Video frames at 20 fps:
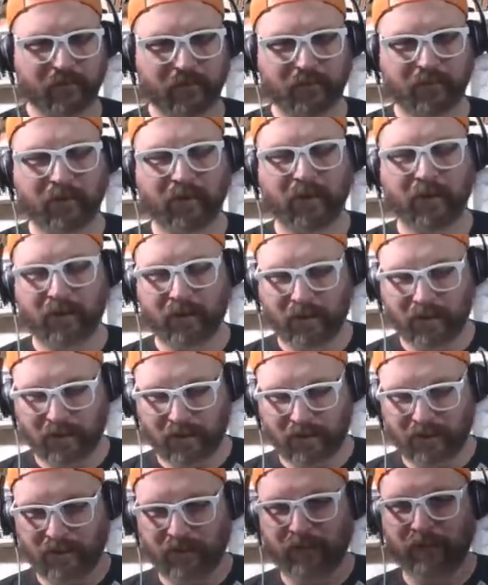so he's one
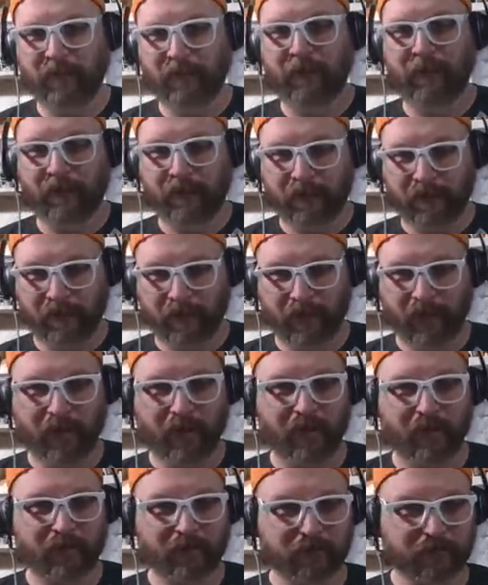away. Uh, today,
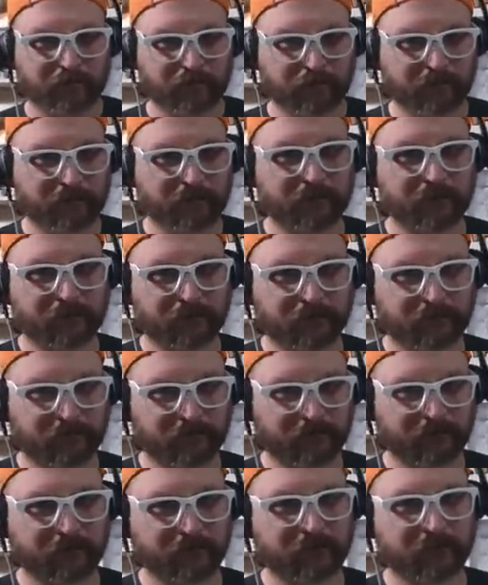seven catches,
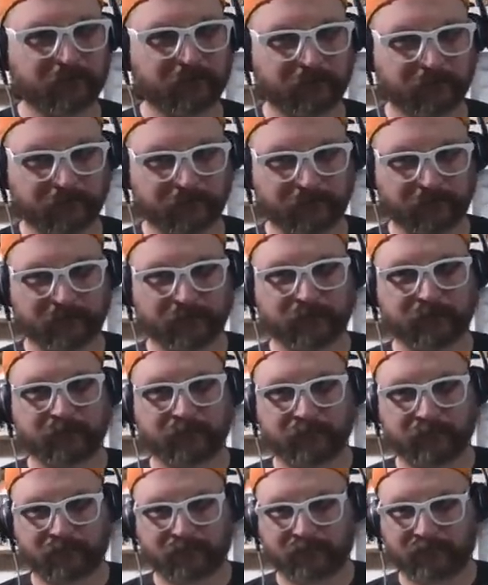174 yards, two
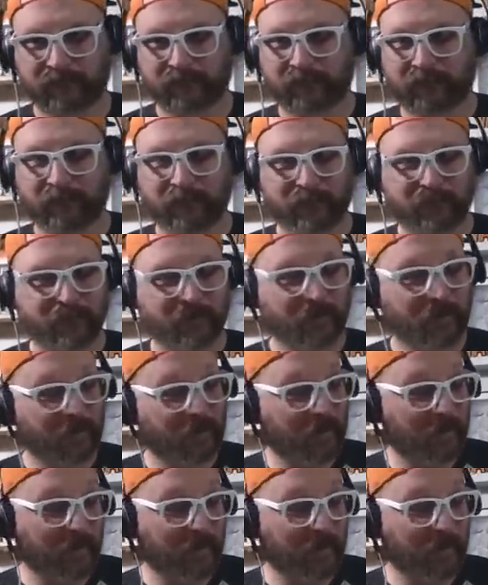touchdowns after